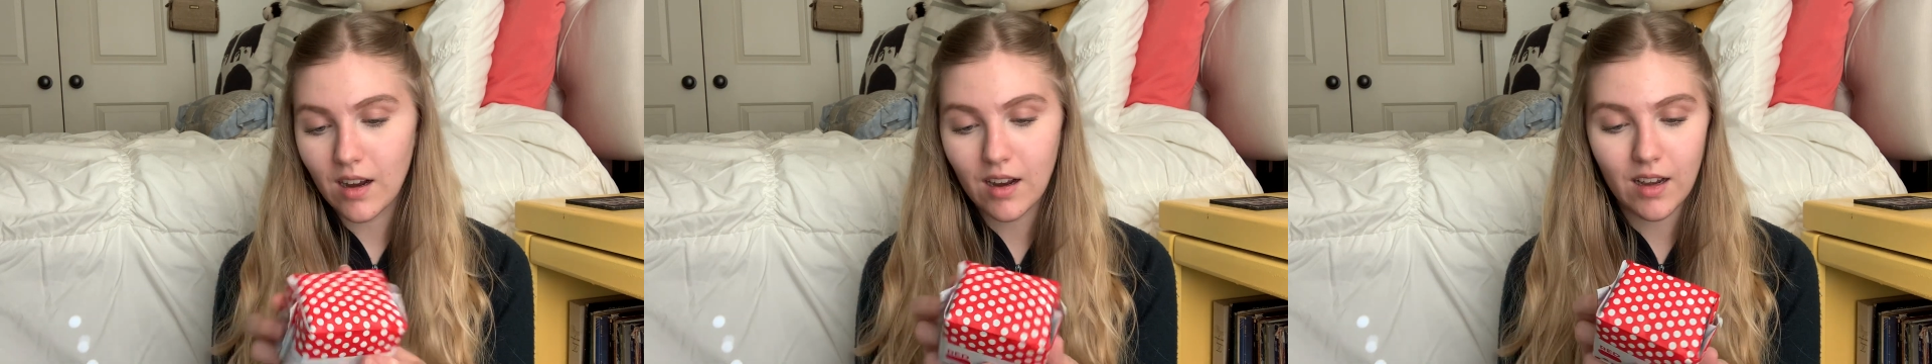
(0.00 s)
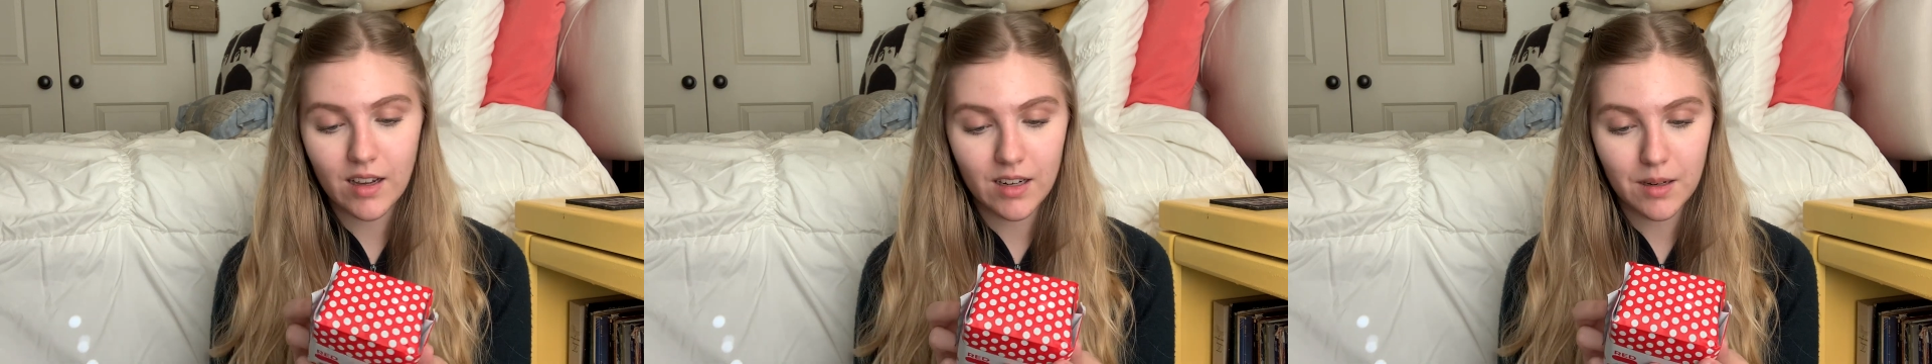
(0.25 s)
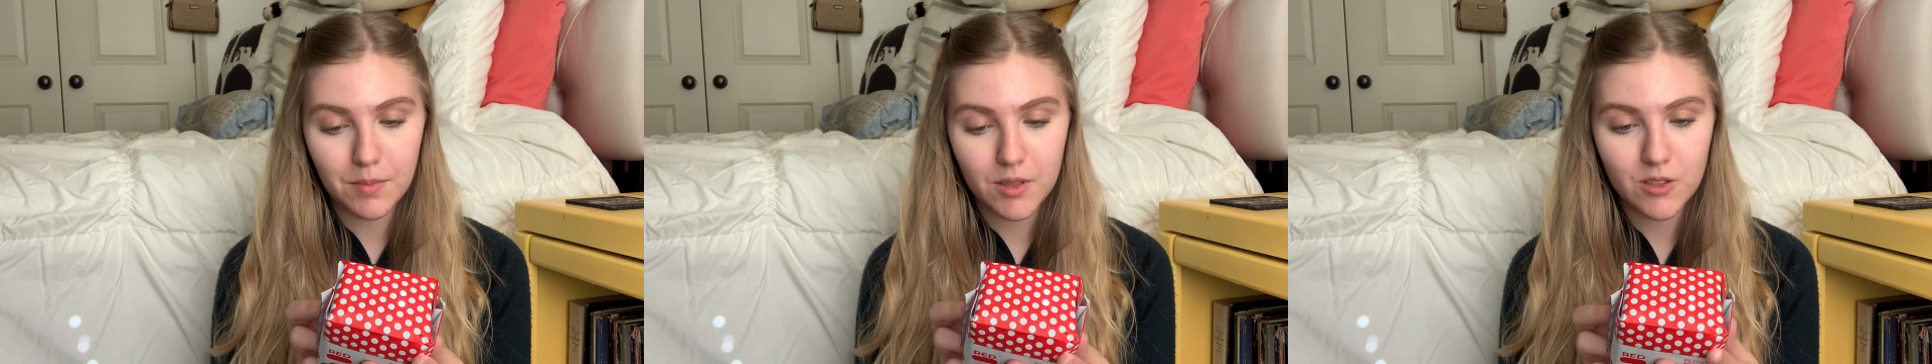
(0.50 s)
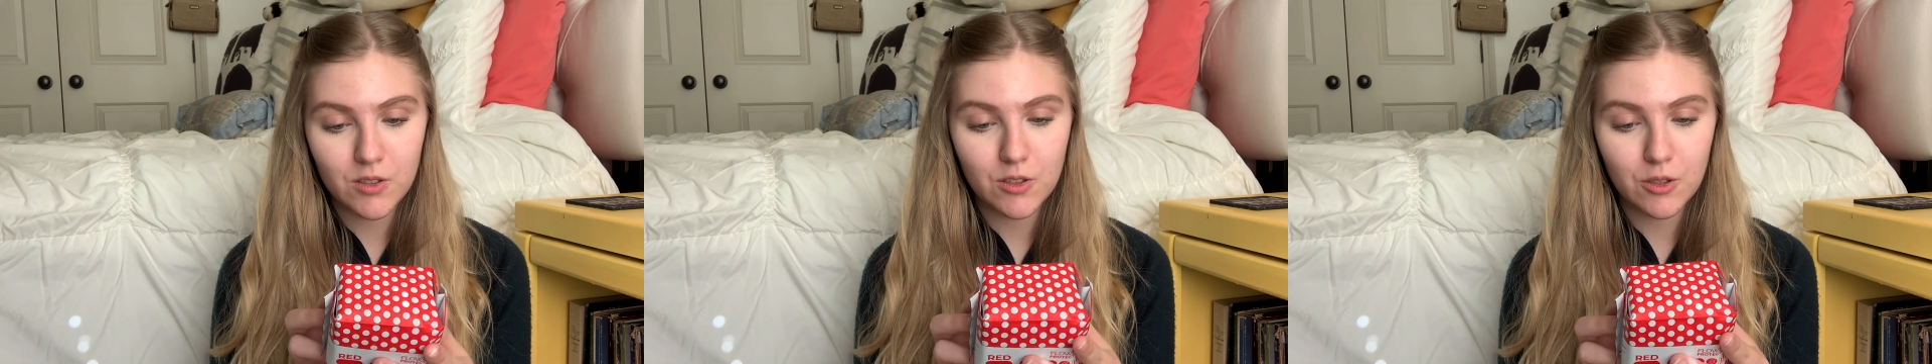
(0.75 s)
and I'm
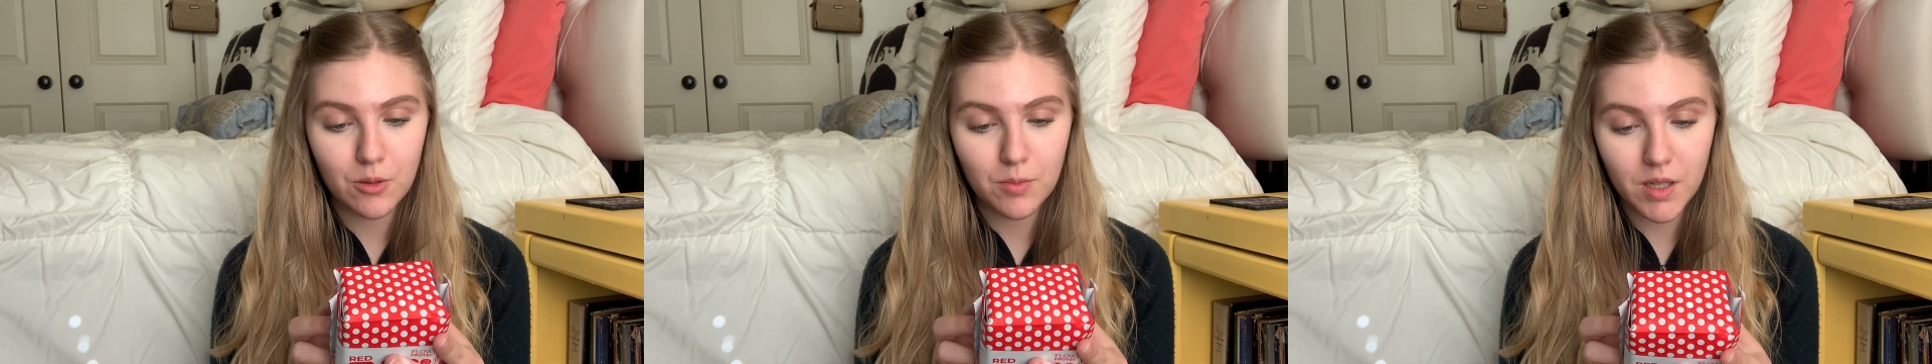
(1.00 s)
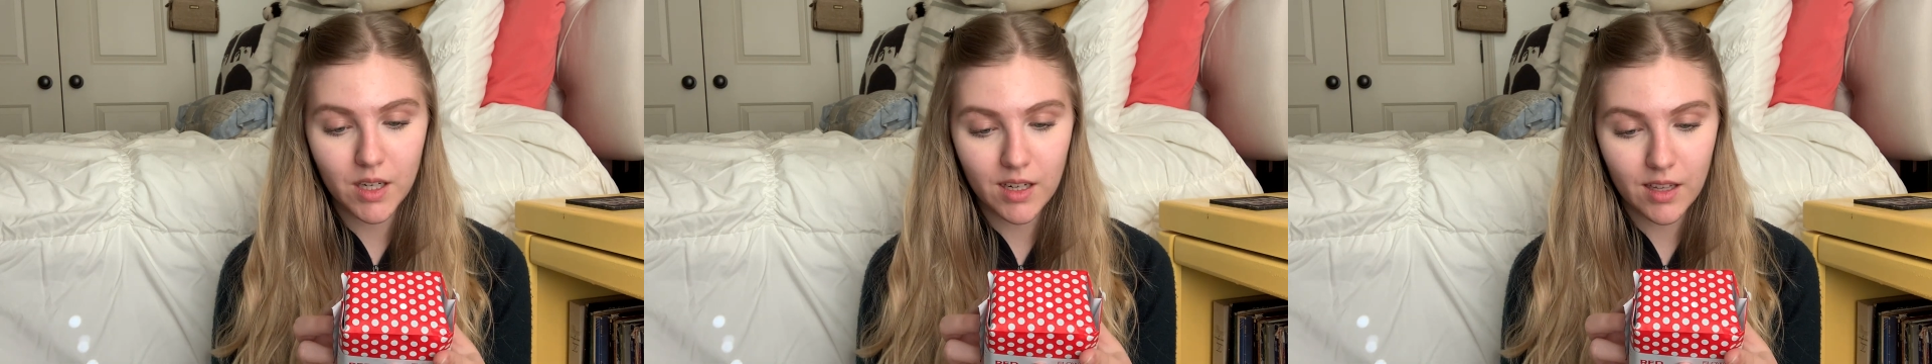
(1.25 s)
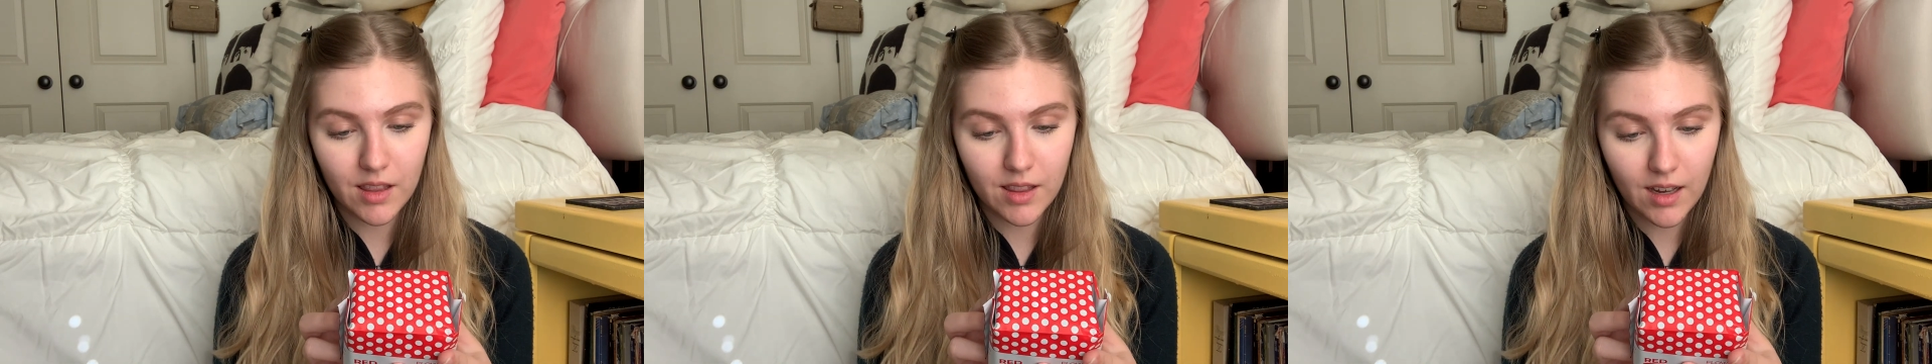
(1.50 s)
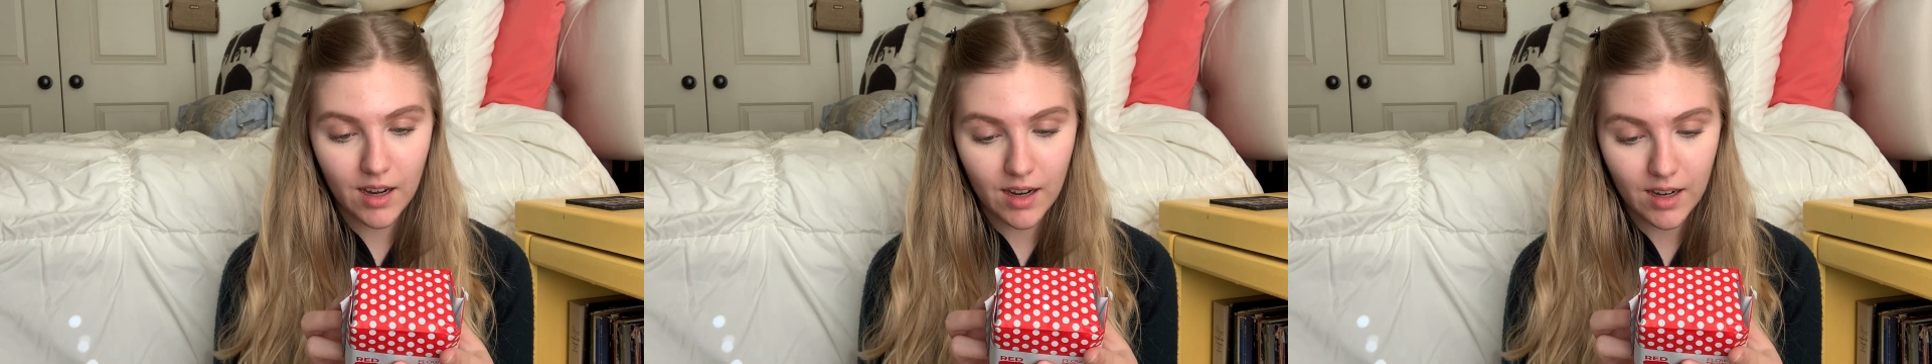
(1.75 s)
assuming
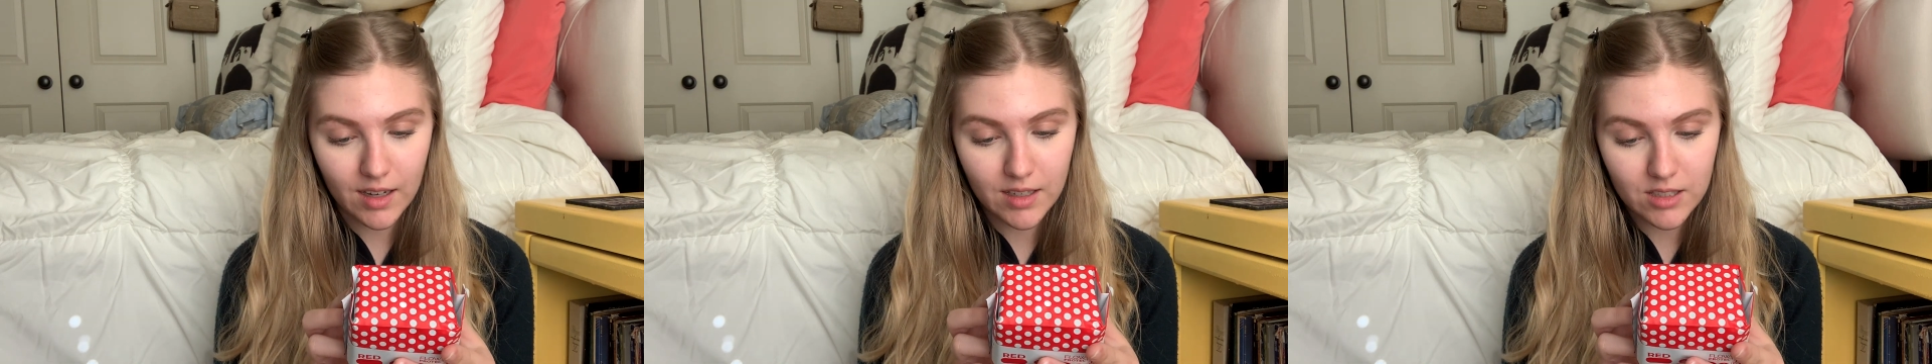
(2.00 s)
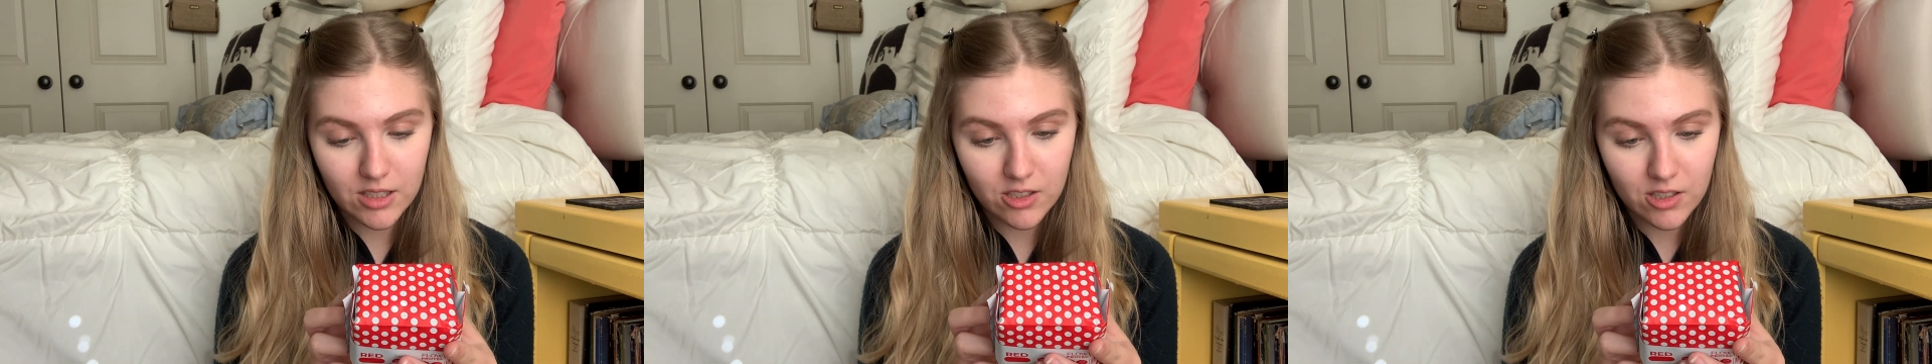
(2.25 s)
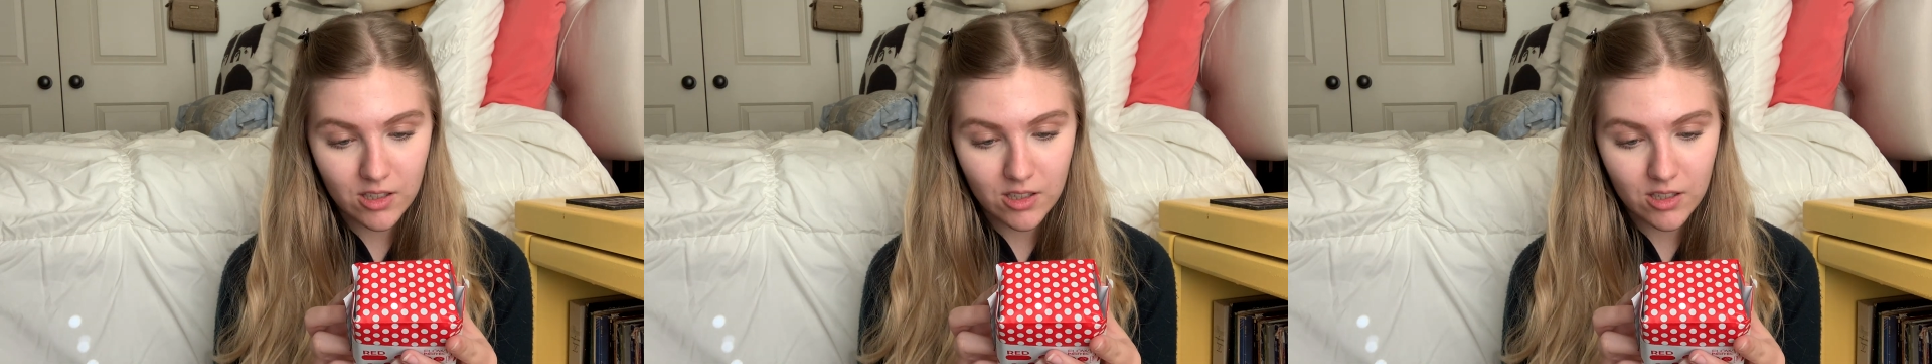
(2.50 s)
that